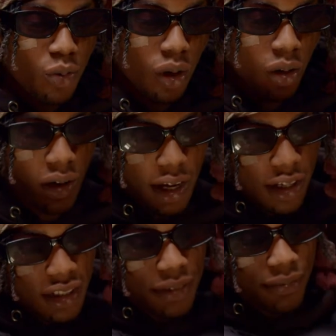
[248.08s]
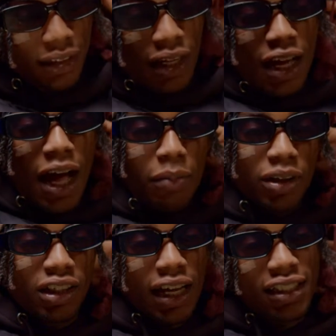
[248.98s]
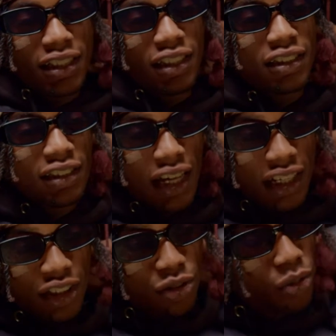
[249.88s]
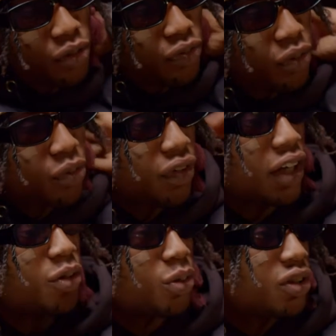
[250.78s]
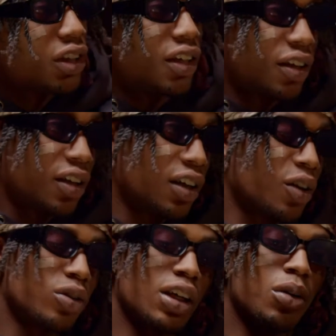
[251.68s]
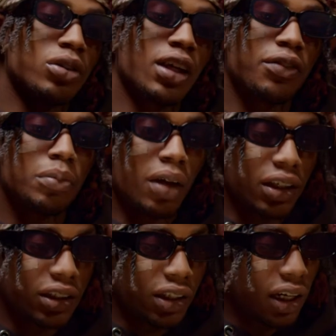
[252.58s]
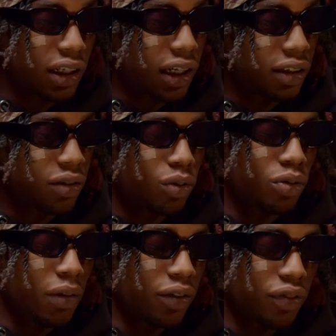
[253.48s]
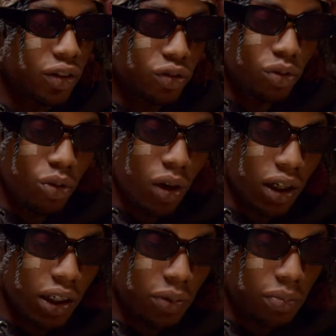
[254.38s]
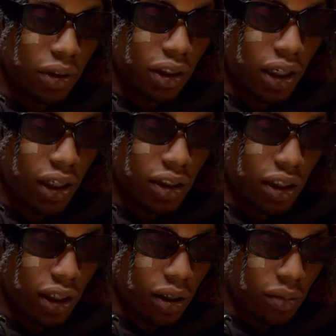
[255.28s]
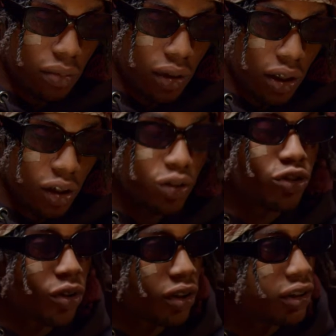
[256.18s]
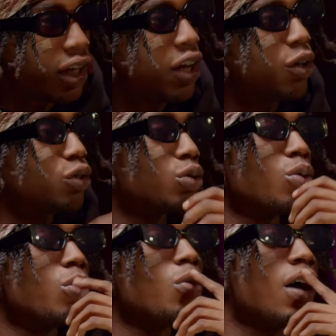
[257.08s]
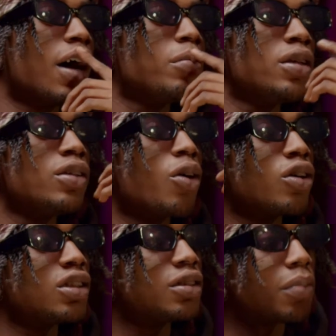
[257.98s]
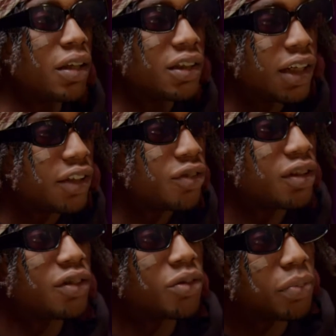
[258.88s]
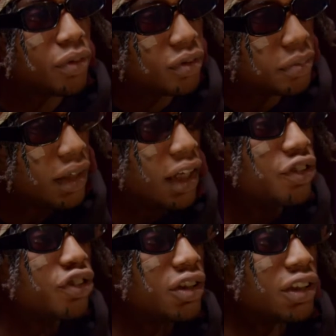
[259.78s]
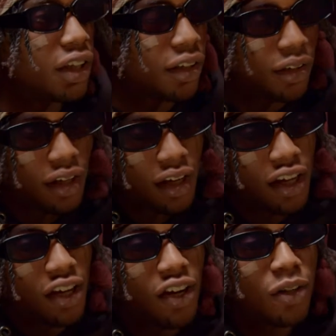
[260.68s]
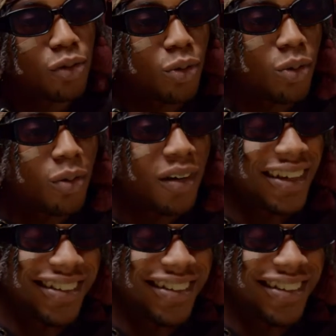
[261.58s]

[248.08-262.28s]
Well, I mean, I think it's an issue of overdose, because I was having malaria and I told my friend to go and help me get drugs. So, I mean, all this malaria drug is supposed to be like 3, So